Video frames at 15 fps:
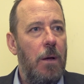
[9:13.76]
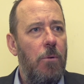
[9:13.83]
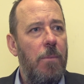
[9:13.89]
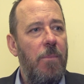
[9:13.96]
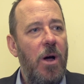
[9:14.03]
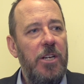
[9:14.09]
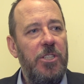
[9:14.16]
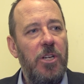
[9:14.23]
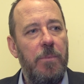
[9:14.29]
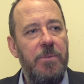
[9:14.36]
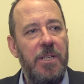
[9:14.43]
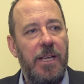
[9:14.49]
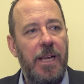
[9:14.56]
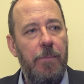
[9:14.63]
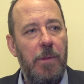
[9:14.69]
Well, my job's
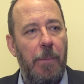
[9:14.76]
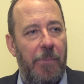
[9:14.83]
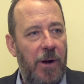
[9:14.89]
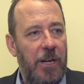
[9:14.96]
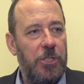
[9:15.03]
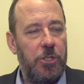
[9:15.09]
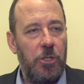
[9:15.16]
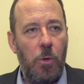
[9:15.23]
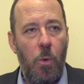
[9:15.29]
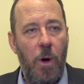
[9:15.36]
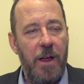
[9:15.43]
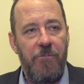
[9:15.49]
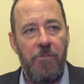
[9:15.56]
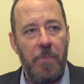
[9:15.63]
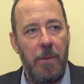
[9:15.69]
to keep the pressure
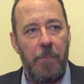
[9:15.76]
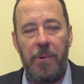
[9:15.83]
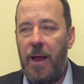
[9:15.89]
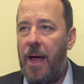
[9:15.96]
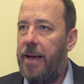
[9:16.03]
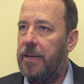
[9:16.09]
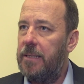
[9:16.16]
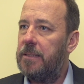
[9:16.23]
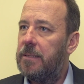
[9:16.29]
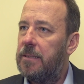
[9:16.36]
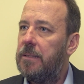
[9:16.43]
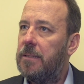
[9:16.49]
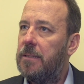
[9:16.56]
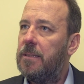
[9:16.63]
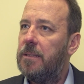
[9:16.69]
away from the players,
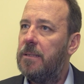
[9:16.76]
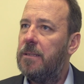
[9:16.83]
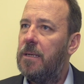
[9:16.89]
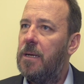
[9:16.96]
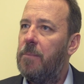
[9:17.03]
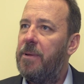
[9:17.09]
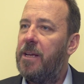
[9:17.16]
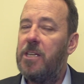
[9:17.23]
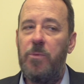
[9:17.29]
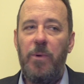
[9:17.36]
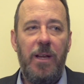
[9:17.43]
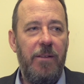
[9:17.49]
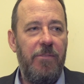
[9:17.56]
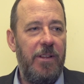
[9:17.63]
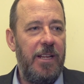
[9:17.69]
because
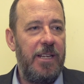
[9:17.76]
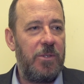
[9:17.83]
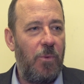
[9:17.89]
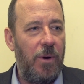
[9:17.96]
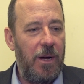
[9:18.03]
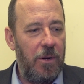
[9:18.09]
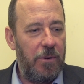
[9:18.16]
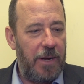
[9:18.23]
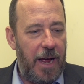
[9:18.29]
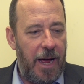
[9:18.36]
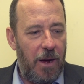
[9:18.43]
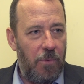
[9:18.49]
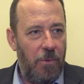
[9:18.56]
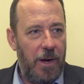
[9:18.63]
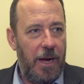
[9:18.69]
we live in this world
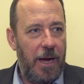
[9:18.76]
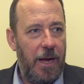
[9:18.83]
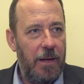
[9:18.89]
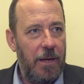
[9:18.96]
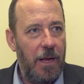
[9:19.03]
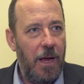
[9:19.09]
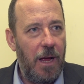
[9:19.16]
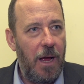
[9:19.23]
now where